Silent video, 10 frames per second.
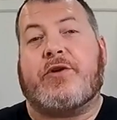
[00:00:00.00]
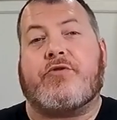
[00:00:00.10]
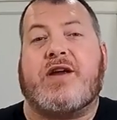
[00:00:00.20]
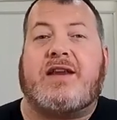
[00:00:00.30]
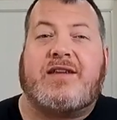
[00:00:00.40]

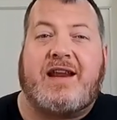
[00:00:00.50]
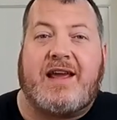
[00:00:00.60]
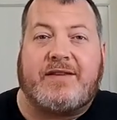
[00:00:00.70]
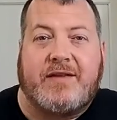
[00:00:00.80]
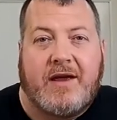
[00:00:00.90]
create
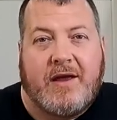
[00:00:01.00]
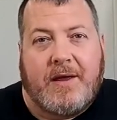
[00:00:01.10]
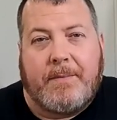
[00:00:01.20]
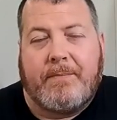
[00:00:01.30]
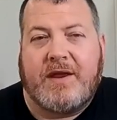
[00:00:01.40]
today's
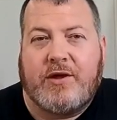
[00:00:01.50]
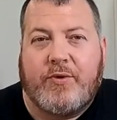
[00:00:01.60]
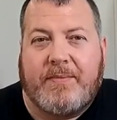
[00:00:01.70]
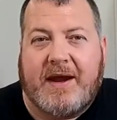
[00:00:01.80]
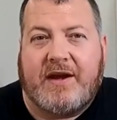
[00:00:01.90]
menu
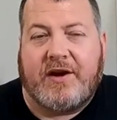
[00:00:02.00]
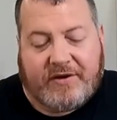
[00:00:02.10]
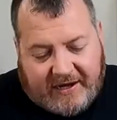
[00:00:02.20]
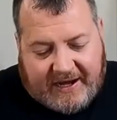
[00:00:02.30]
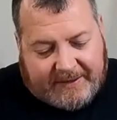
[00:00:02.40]
we made here
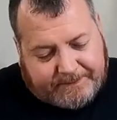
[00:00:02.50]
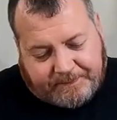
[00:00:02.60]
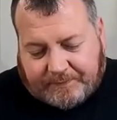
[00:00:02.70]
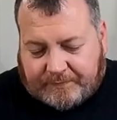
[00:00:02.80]
today.